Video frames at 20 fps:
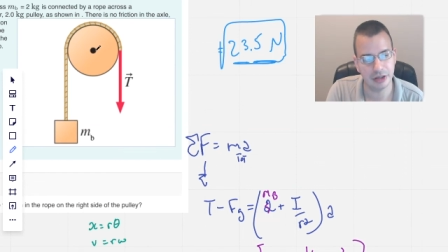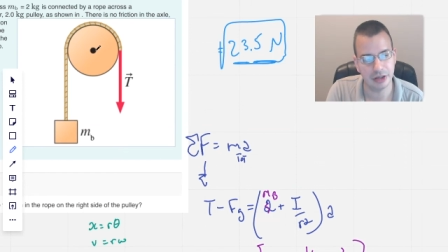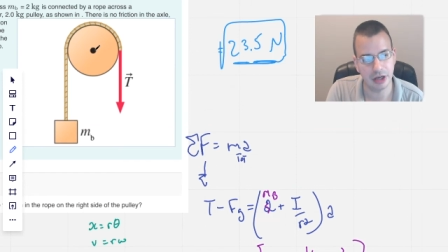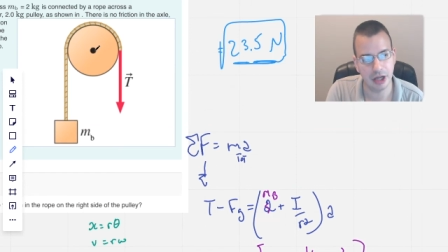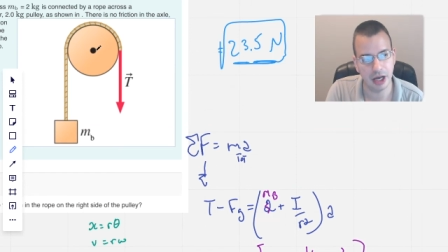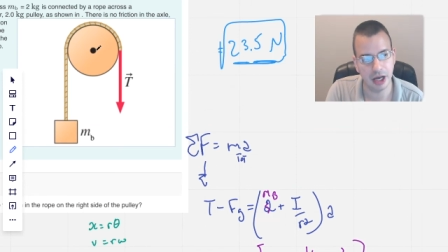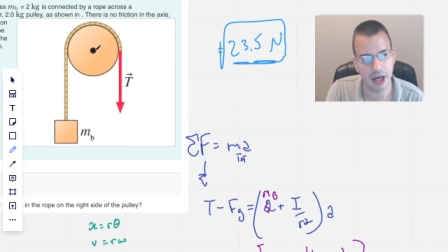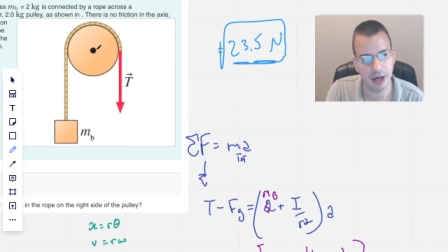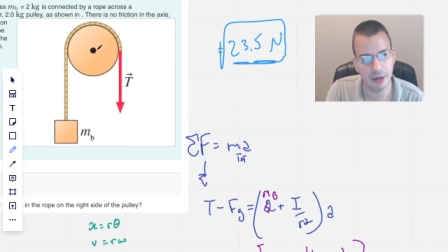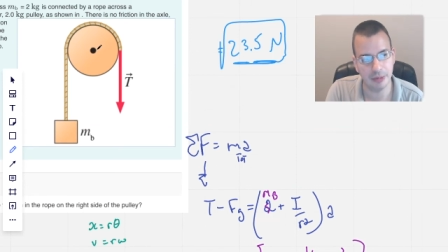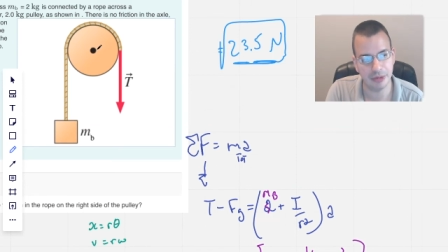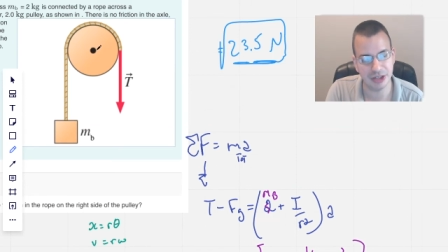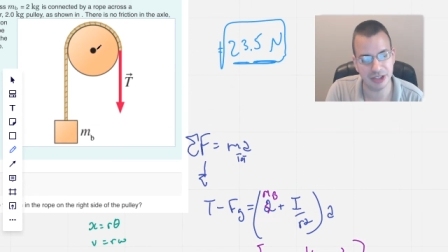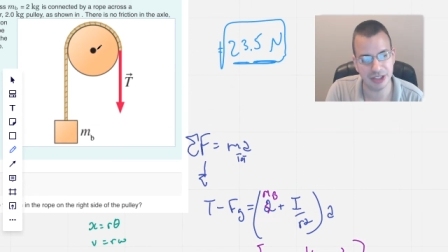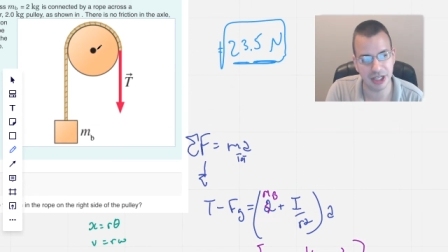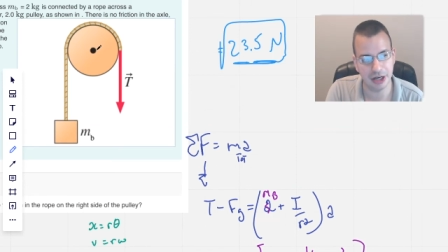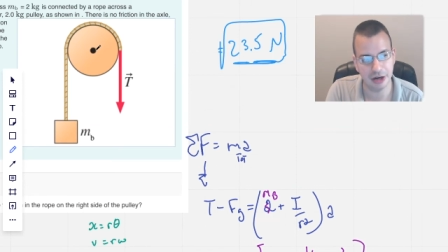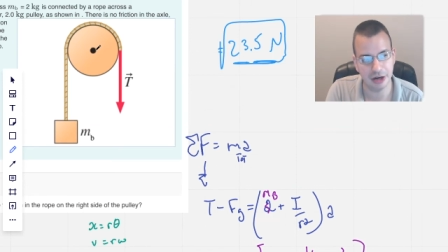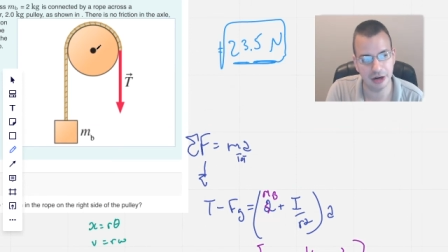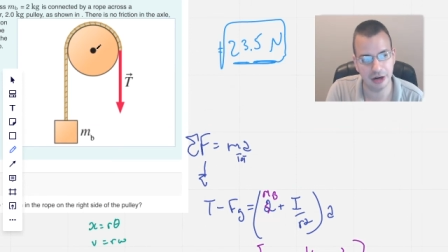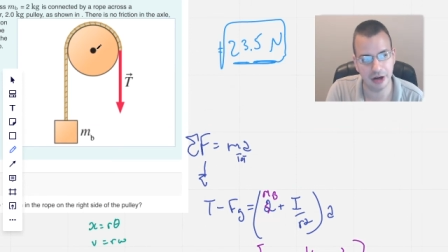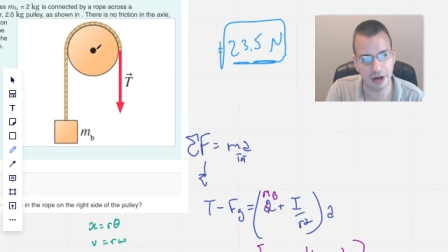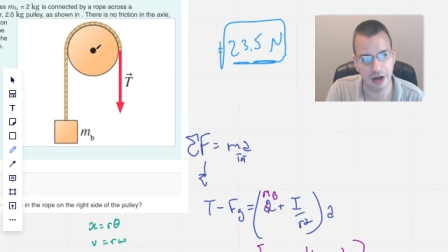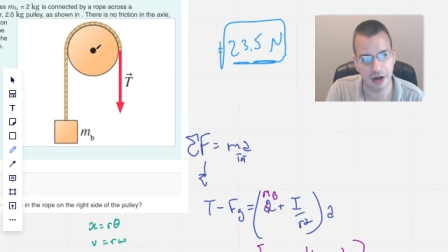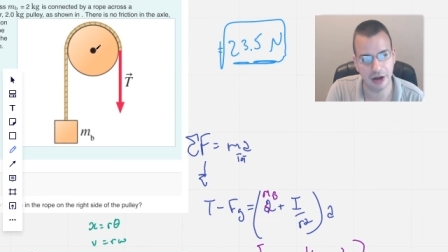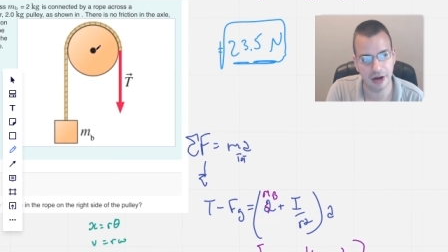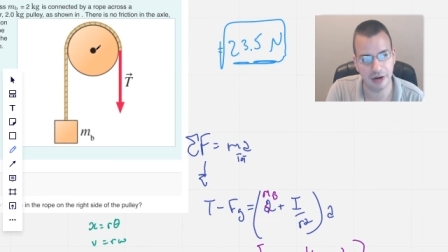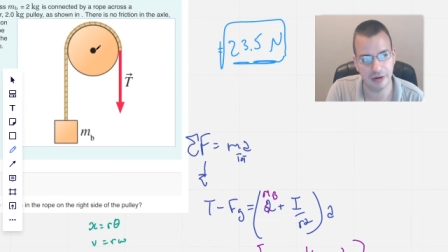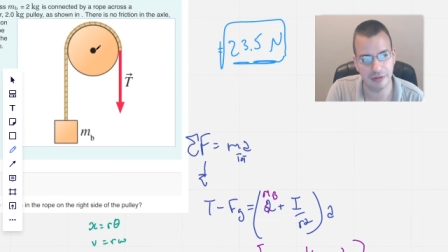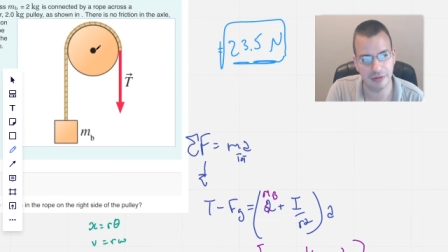um, the center
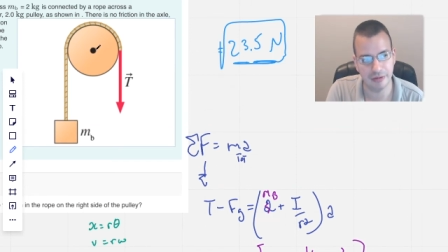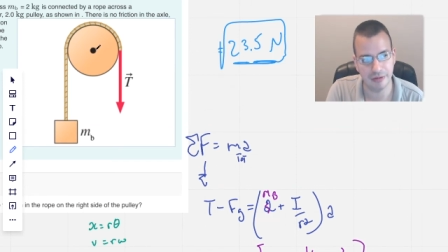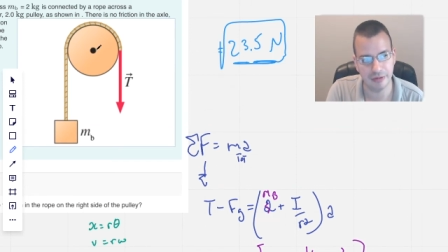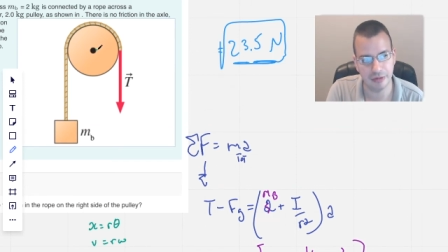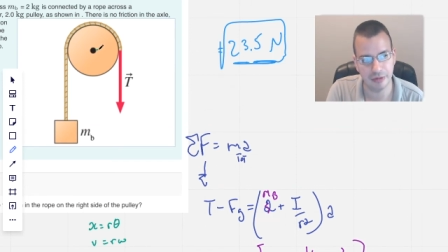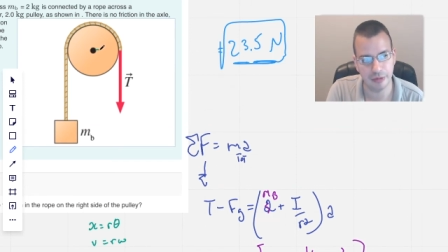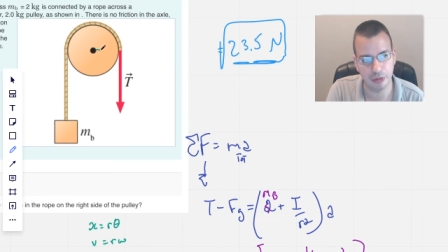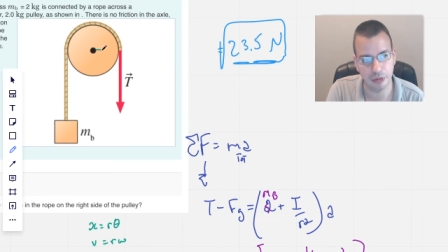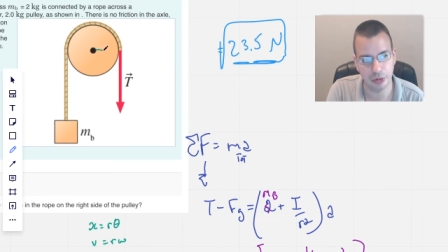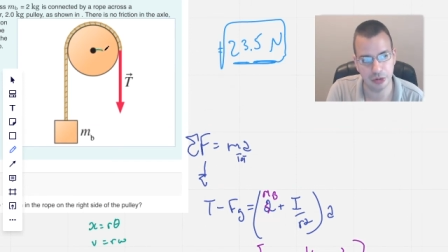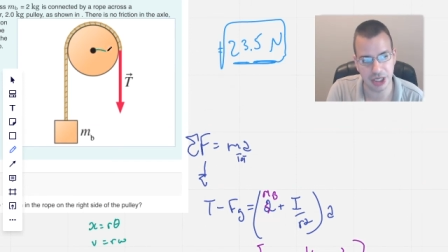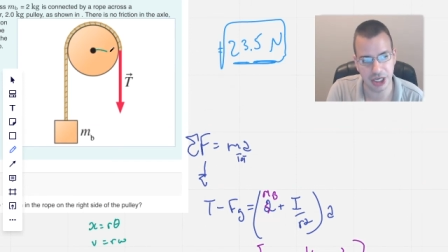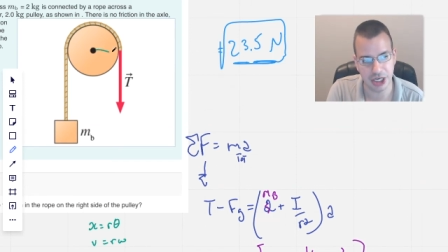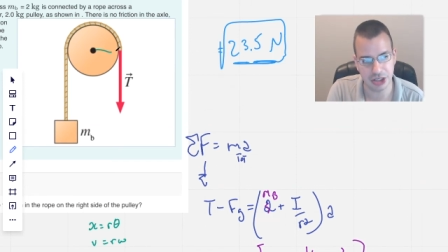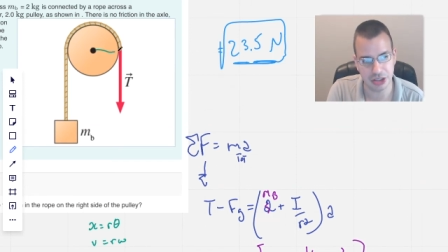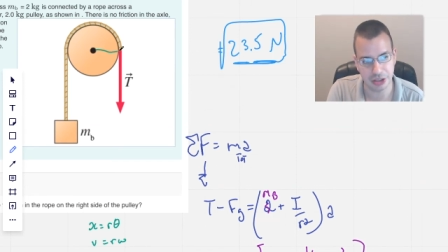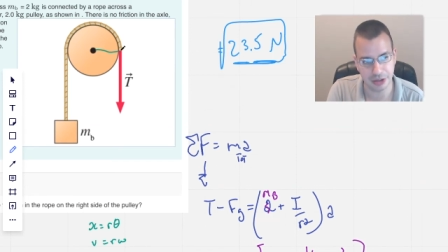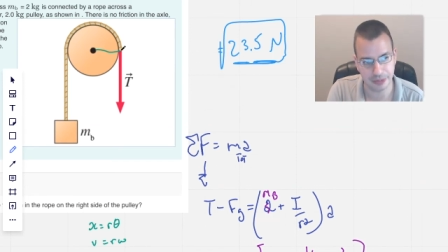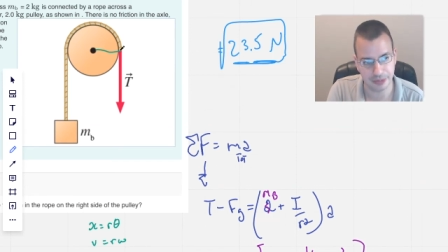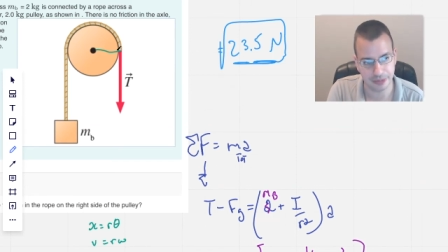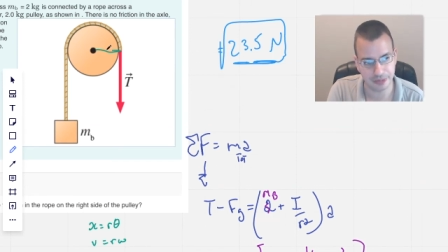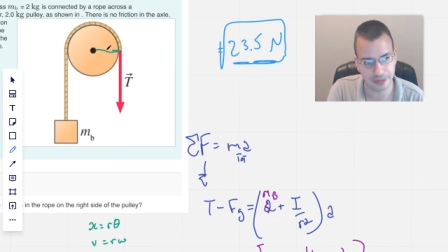of rotation.